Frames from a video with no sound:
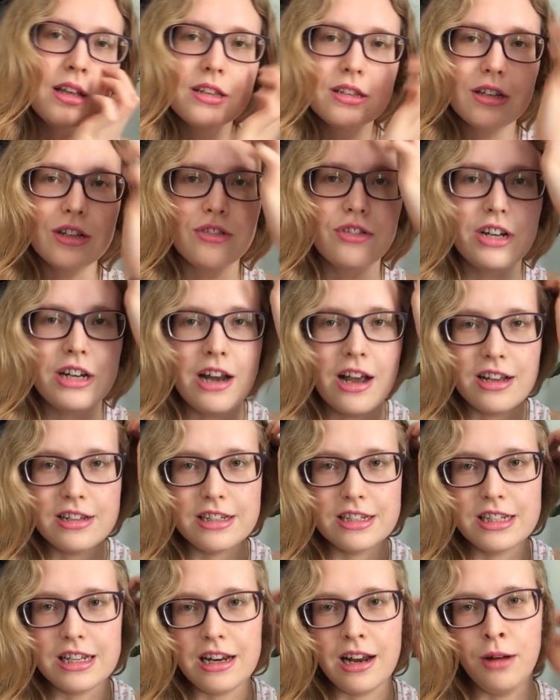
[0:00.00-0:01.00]
So it's really nice
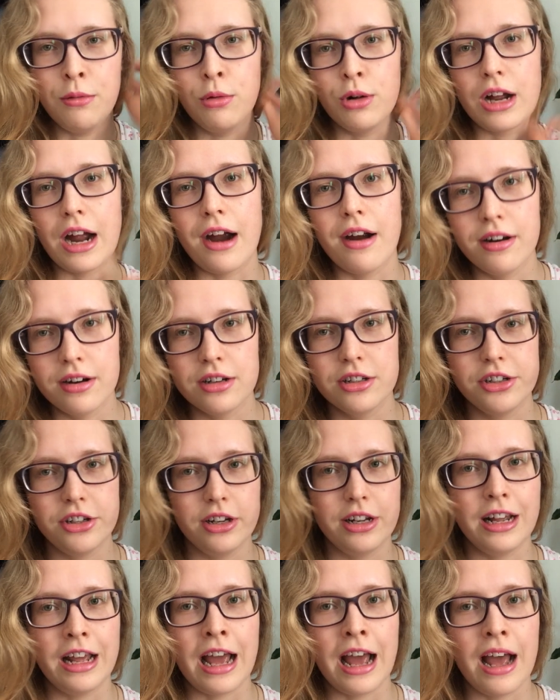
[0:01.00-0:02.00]
to see like what characters you
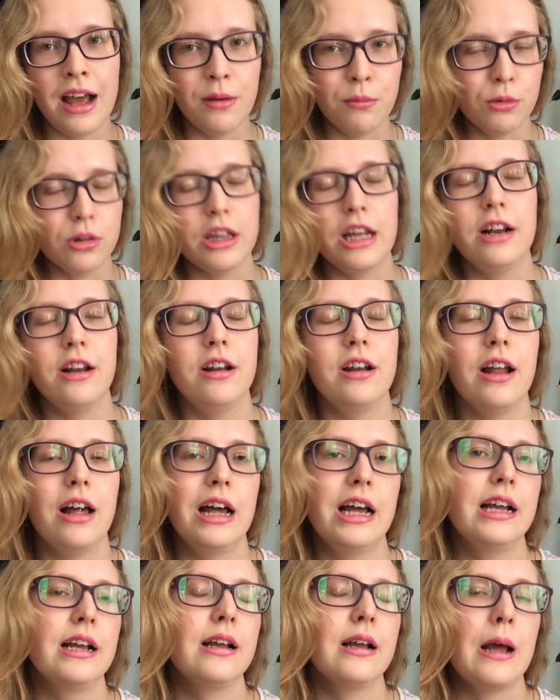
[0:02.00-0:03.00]
can get and what they look
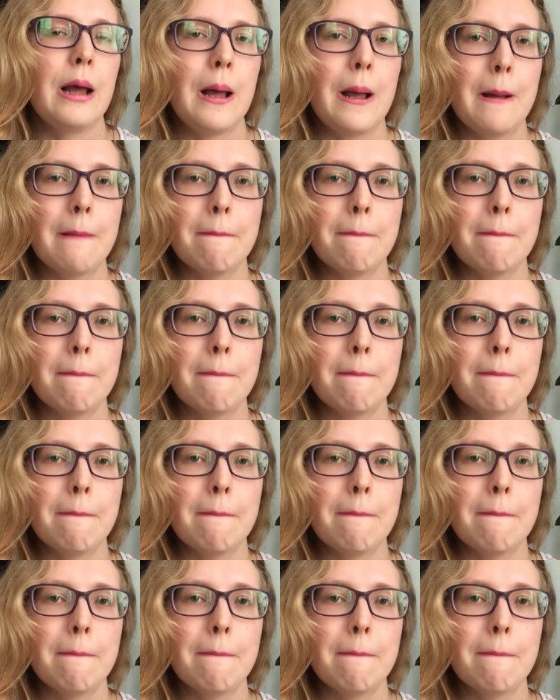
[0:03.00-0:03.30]
like.